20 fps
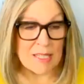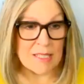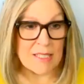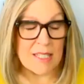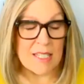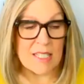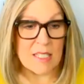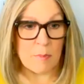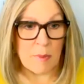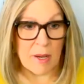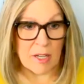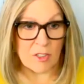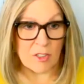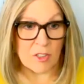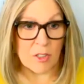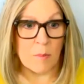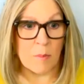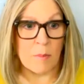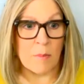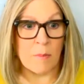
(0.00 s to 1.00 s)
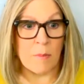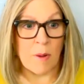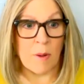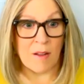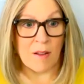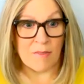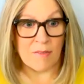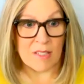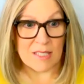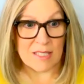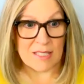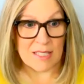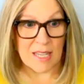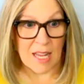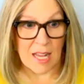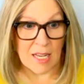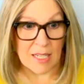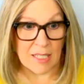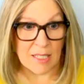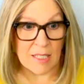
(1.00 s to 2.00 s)
the spectrum of the
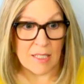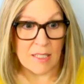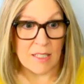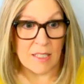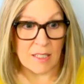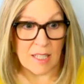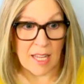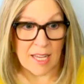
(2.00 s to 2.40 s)
sun, the light